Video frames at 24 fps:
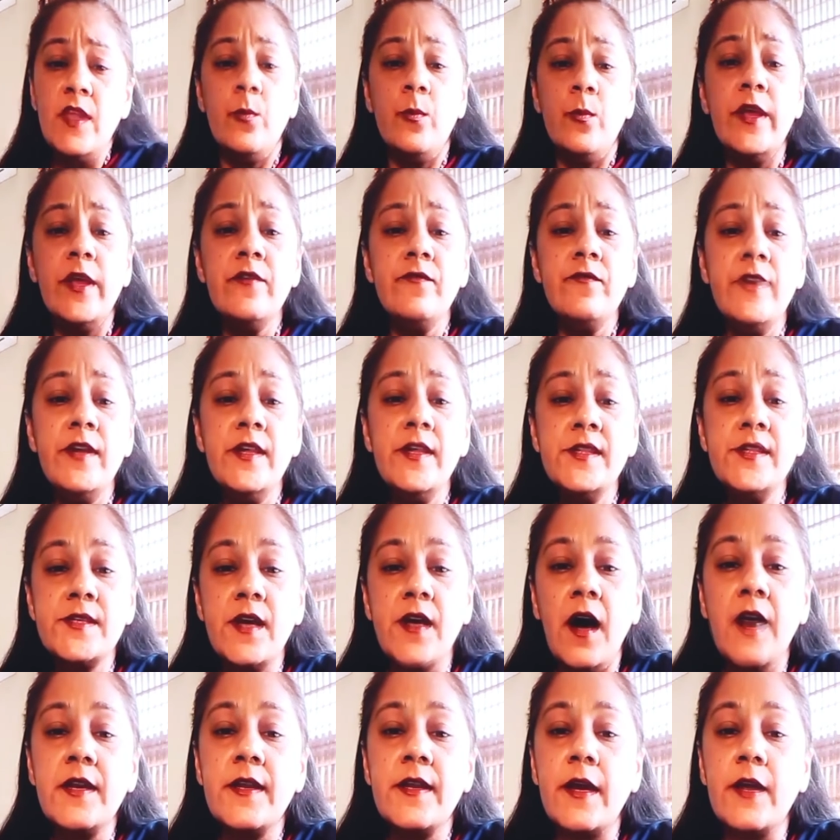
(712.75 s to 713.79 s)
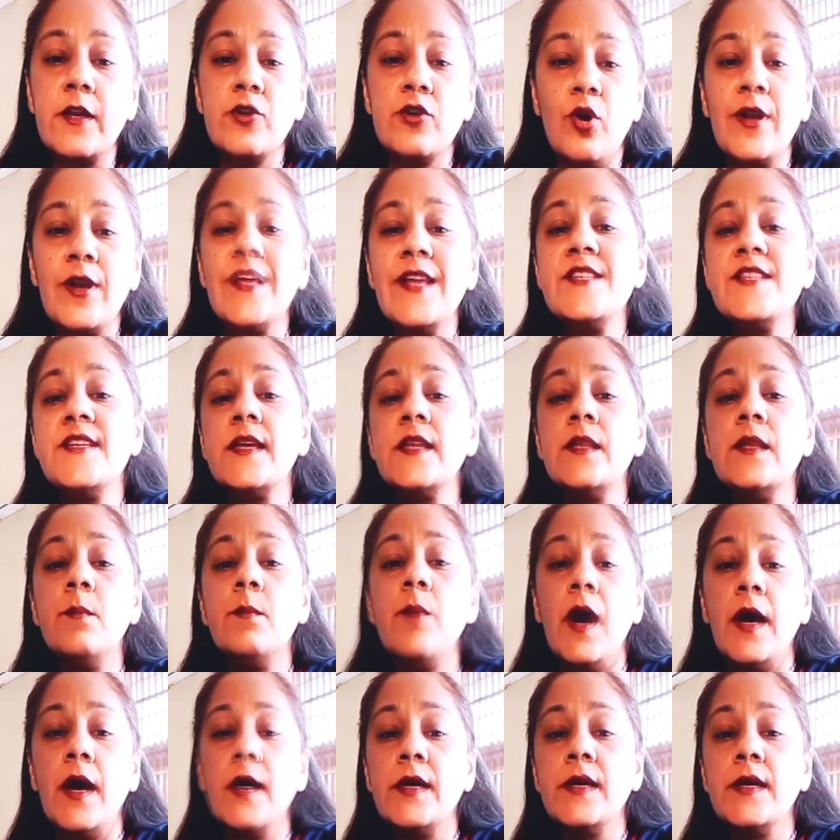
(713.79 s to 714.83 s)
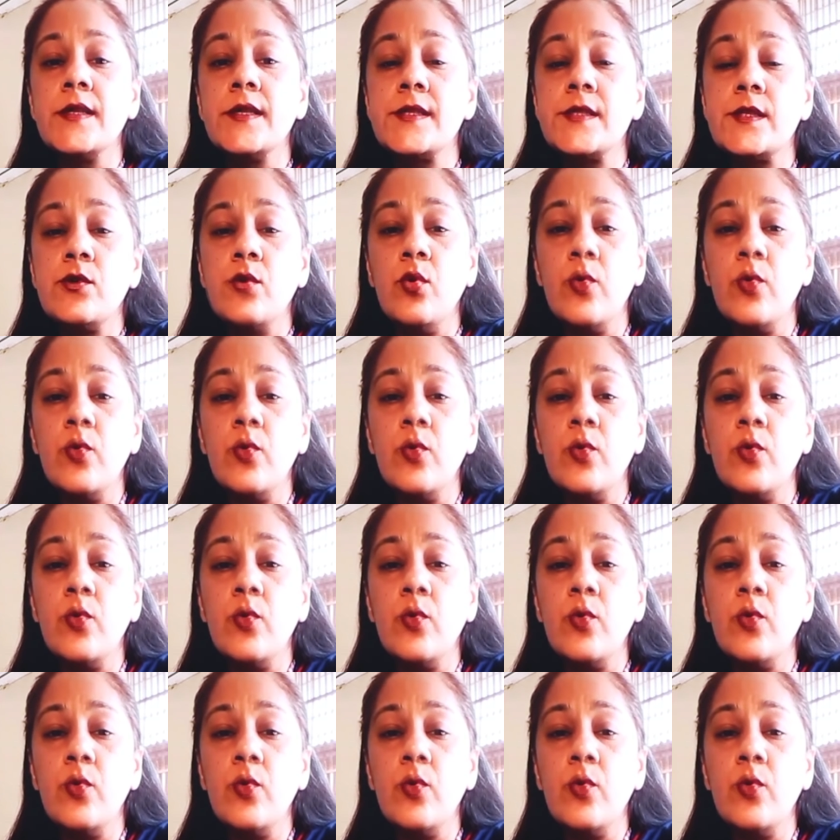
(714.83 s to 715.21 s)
when we start acknowledging the bias,